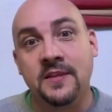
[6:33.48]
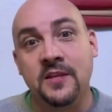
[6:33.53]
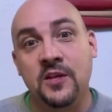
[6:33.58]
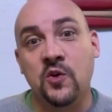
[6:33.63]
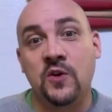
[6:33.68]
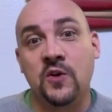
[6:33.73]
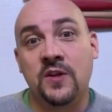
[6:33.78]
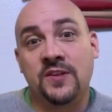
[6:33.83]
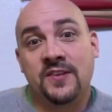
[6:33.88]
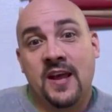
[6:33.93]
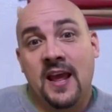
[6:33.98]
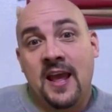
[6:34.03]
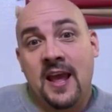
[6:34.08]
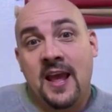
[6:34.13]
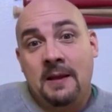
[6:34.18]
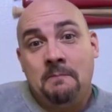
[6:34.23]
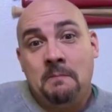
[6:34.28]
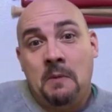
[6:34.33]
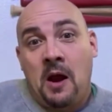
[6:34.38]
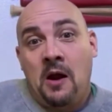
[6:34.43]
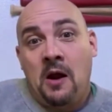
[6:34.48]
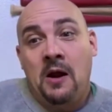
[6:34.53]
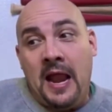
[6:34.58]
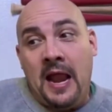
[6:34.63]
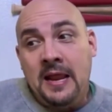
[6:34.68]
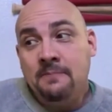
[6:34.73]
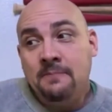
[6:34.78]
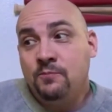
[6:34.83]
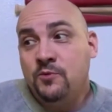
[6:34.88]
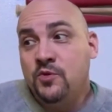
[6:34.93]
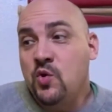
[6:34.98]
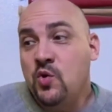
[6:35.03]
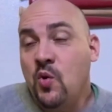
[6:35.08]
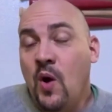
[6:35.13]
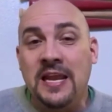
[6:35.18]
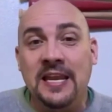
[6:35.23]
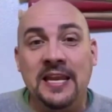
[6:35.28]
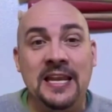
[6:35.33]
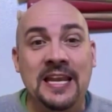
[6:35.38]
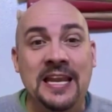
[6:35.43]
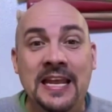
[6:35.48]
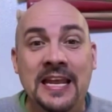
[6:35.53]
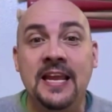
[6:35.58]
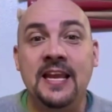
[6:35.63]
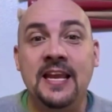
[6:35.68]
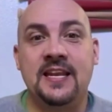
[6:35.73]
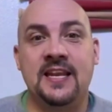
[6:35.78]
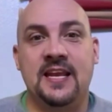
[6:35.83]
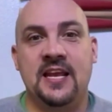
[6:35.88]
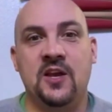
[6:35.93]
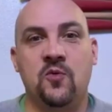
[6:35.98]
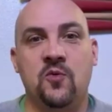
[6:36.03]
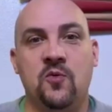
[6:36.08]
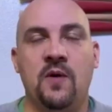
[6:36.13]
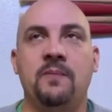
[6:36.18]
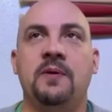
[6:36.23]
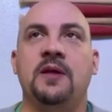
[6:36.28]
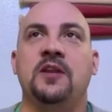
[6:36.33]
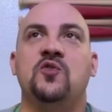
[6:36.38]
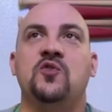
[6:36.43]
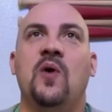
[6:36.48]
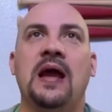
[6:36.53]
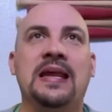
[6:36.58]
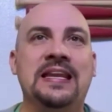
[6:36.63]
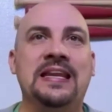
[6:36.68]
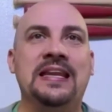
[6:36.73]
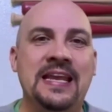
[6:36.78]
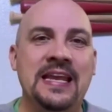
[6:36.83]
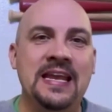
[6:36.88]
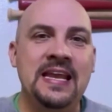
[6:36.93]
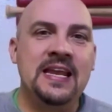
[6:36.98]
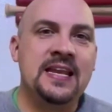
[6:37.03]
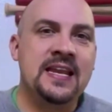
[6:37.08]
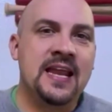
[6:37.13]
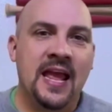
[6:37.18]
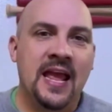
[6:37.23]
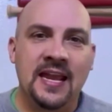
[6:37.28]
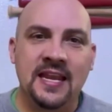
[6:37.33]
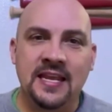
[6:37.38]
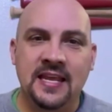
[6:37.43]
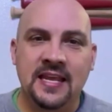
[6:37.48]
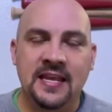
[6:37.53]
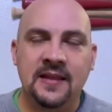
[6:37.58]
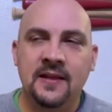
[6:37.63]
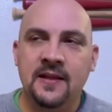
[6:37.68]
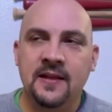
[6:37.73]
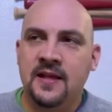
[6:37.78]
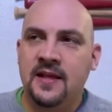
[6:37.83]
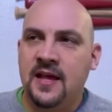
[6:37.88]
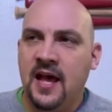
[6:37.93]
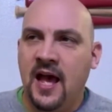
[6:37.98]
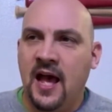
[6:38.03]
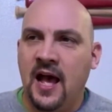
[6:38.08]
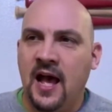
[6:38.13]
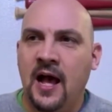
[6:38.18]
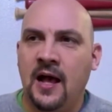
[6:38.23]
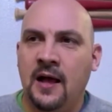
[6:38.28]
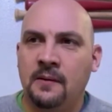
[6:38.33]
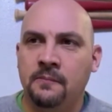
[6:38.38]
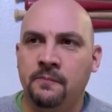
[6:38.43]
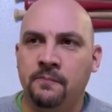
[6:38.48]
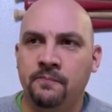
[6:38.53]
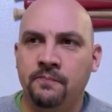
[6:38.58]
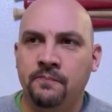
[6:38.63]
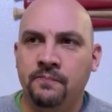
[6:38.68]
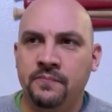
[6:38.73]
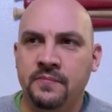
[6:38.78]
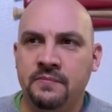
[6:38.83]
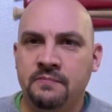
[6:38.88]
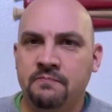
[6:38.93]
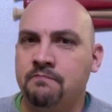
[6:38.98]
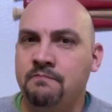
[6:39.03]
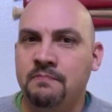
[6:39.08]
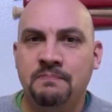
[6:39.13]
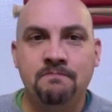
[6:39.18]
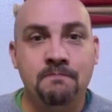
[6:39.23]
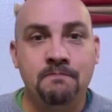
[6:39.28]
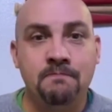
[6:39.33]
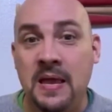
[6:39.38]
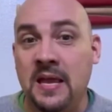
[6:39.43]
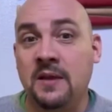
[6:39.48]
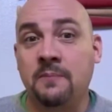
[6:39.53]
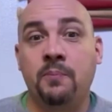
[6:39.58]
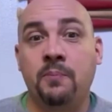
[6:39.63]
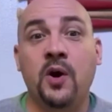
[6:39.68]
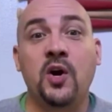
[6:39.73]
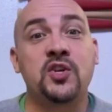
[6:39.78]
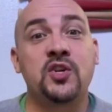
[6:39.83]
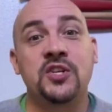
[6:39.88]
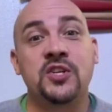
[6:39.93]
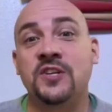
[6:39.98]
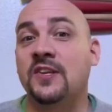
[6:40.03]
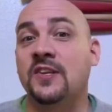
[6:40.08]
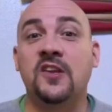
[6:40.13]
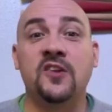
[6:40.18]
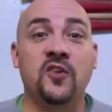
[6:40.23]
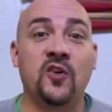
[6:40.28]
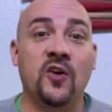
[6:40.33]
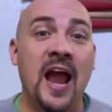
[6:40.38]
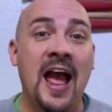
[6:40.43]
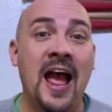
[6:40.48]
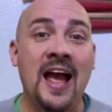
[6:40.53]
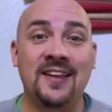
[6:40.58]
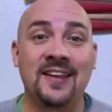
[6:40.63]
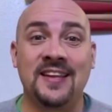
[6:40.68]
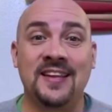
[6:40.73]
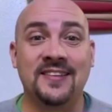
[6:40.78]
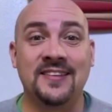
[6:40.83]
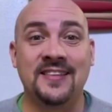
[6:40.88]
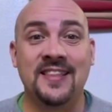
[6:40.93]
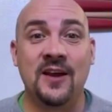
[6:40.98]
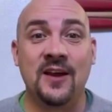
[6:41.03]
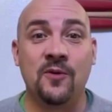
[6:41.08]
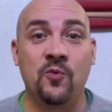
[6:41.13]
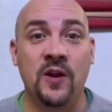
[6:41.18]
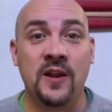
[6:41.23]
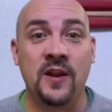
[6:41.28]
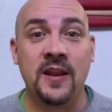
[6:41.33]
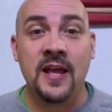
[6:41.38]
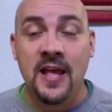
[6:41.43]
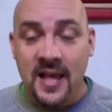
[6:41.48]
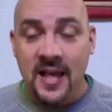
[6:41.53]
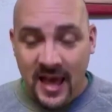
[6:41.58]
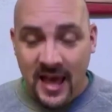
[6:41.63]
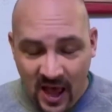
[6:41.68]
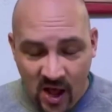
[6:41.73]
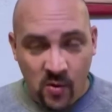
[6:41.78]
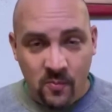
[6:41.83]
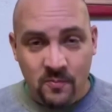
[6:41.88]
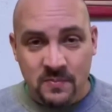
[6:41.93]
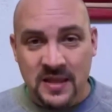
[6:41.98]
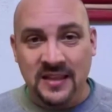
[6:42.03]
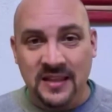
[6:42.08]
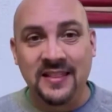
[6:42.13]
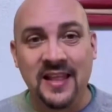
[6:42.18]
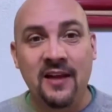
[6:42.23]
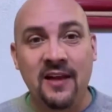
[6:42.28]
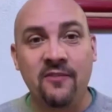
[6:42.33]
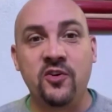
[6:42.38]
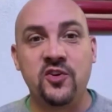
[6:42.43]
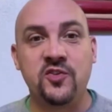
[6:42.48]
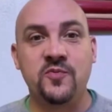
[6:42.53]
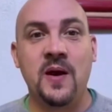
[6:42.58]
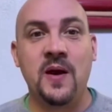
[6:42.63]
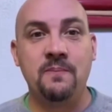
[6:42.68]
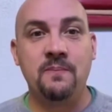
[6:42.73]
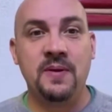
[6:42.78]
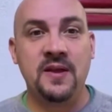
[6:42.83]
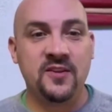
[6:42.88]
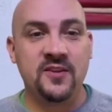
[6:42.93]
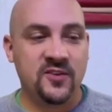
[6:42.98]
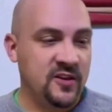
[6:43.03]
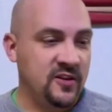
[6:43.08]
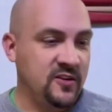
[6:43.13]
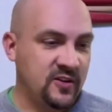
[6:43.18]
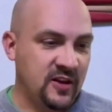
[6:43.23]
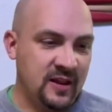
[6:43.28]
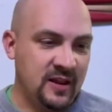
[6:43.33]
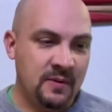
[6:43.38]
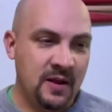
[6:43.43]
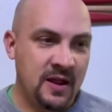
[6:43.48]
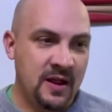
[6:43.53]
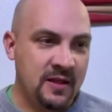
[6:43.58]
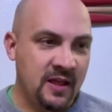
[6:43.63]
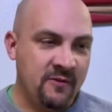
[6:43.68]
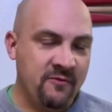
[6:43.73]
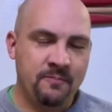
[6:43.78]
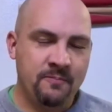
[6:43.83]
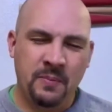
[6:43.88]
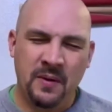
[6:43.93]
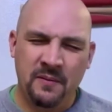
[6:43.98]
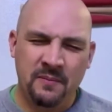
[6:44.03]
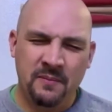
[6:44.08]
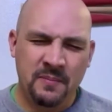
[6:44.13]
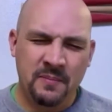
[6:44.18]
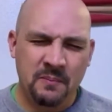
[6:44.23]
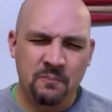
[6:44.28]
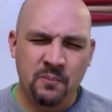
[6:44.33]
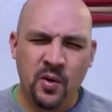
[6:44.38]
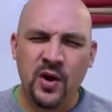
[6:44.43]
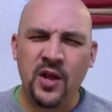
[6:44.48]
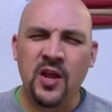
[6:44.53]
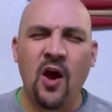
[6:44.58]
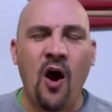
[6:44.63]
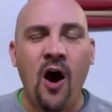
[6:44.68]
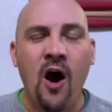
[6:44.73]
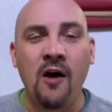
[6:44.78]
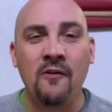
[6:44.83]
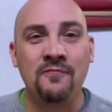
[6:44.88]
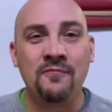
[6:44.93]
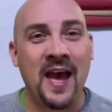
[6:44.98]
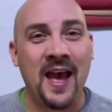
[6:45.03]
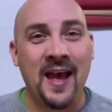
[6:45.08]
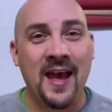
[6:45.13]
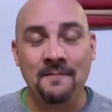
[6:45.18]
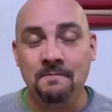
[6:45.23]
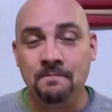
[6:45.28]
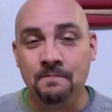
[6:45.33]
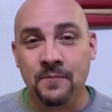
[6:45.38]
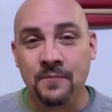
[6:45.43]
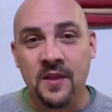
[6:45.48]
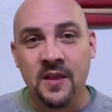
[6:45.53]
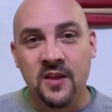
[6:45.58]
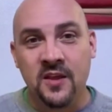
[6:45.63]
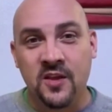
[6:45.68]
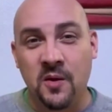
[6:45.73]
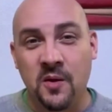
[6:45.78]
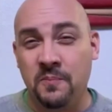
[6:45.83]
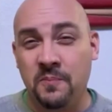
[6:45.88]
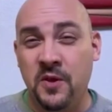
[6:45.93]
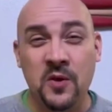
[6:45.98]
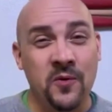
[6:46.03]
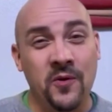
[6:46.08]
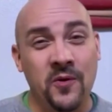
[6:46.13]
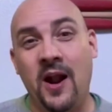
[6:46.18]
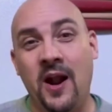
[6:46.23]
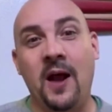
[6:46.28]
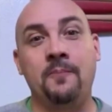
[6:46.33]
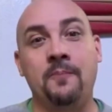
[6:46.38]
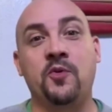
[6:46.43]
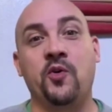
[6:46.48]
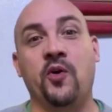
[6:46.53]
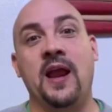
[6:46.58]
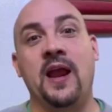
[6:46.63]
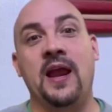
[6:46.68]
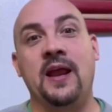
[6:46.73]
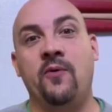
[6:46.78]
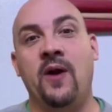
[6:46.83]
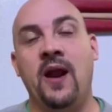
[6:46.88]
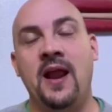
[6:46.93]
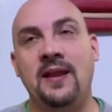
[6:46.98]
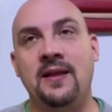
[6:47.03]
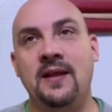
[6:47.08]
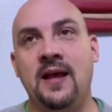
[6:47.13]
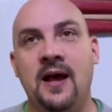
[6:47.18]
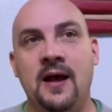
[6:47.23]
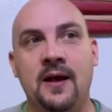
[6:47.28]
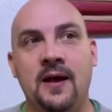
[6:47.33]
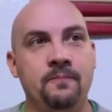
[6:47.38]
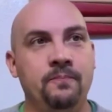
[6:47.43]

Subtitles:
You can say, all right, do I need equipment? Do I need any um, big purchases or assets that would help me leverage my business? Have been putting off that computer upgrade, right?